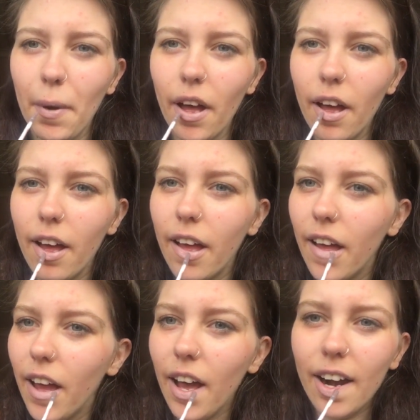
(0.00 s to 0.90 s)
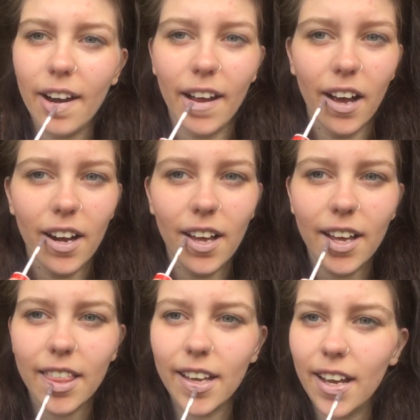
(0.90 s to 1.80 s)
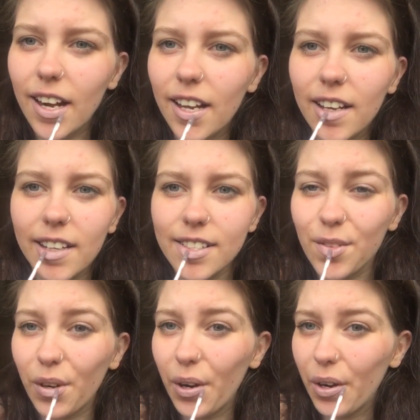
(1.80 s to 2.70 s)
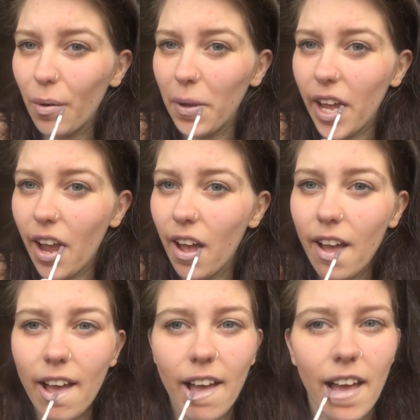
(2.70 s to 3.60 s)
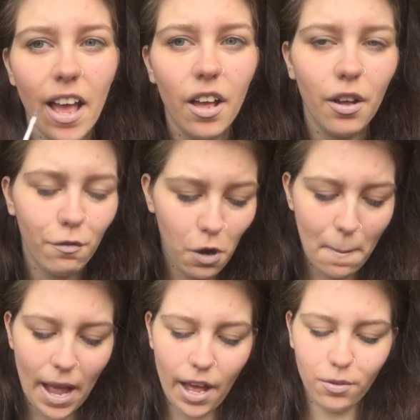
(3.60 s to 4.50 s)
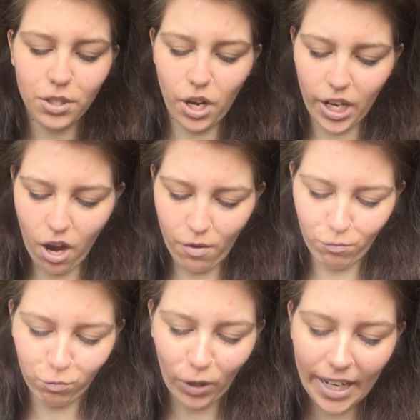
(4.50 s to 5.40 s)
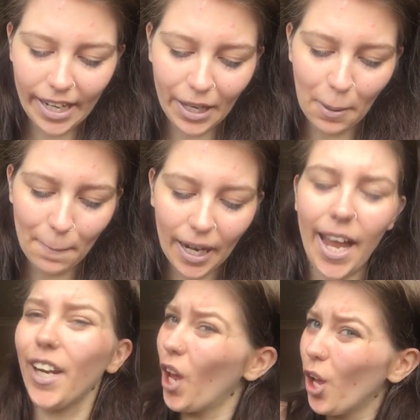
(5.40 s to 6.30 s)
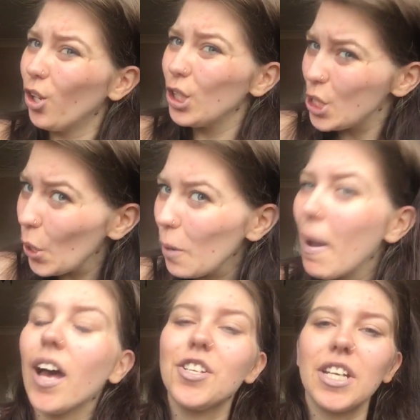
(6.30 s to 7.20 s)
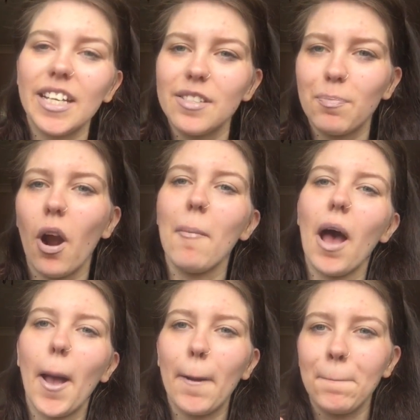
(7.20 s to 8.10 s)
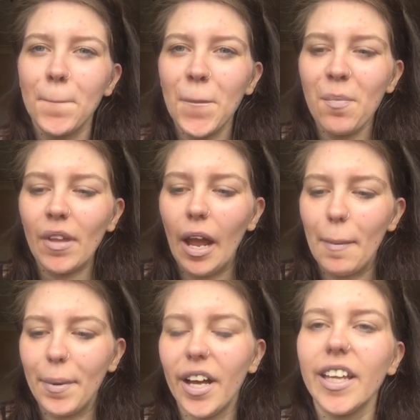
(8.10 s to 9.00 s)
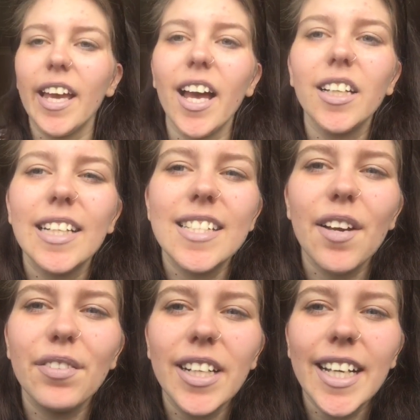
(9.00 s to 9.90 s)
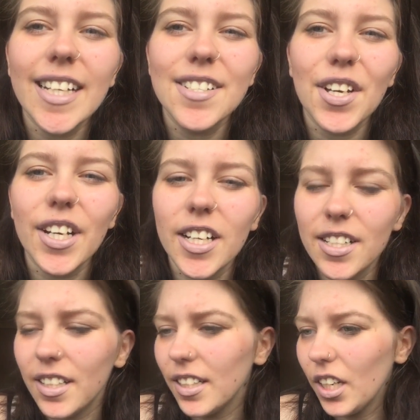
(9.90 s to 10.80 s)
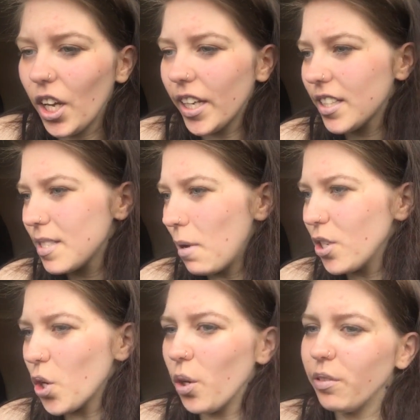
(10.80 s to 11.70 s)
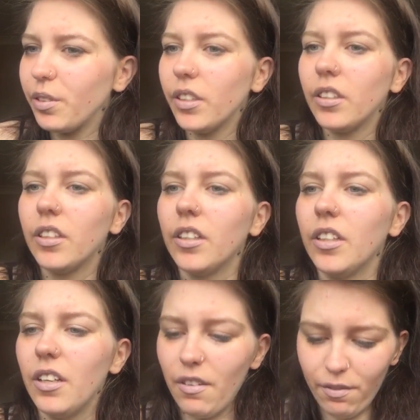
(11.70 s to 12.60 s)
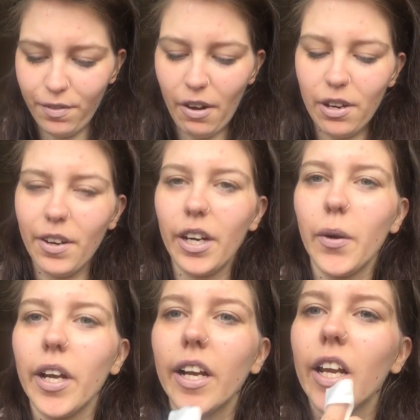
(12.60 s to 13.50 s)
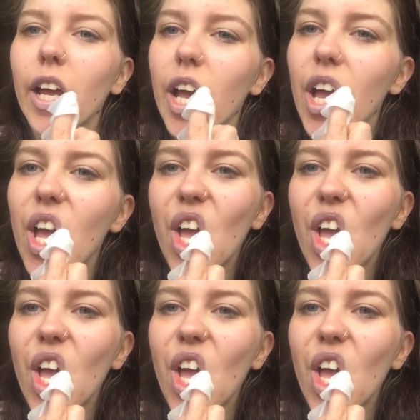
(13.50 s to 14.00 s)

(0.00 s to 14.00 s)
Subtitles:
But I don't know. I like the colour. It's growing on me. For £1, I can't really complain too much. It is Primark. But yeah, it definitely is going to like smudge off very, very quickly. Look.